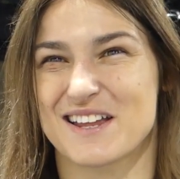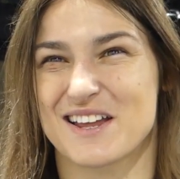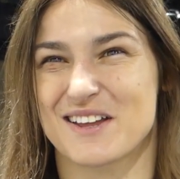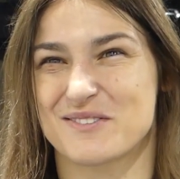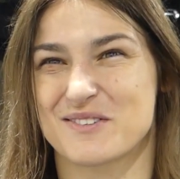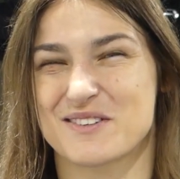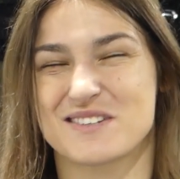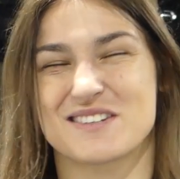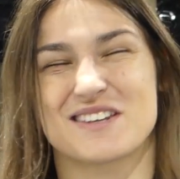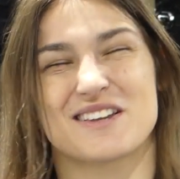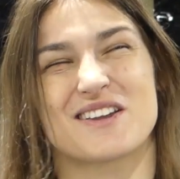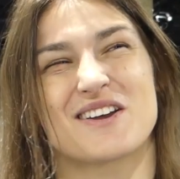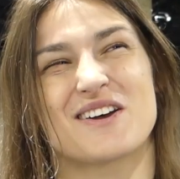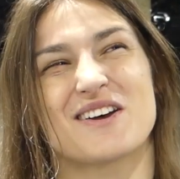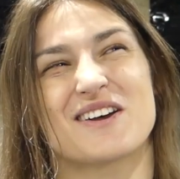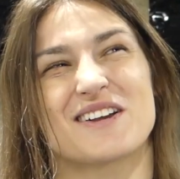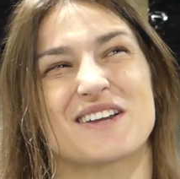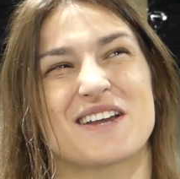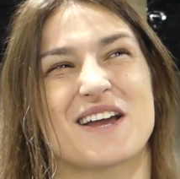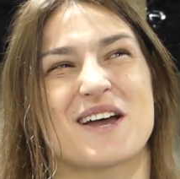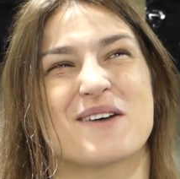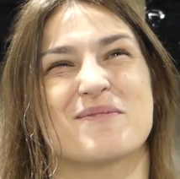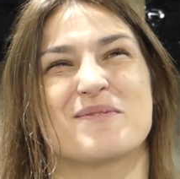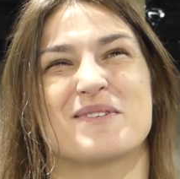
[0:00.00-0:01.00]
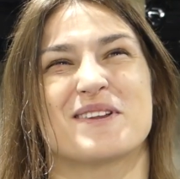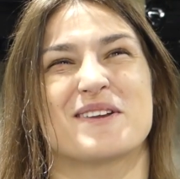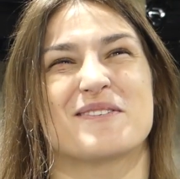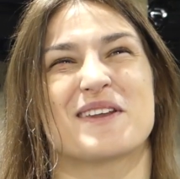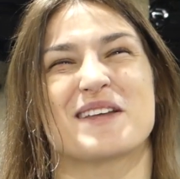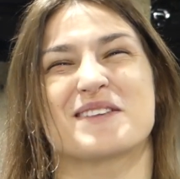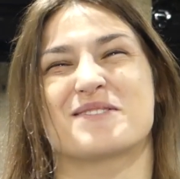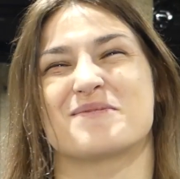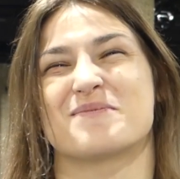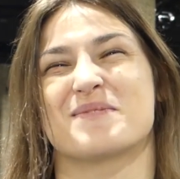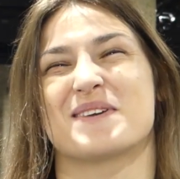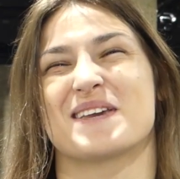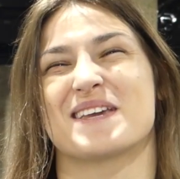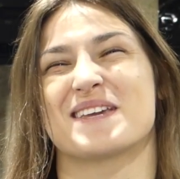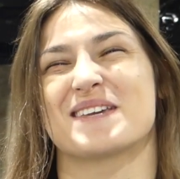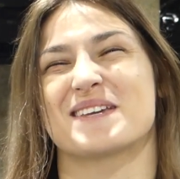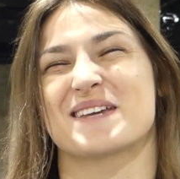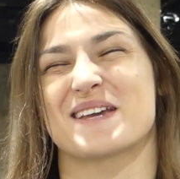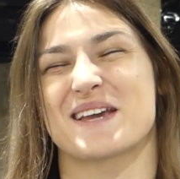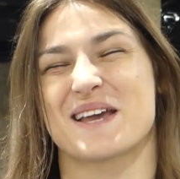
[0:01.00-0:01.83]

I just like, oh, I can't believe that's me.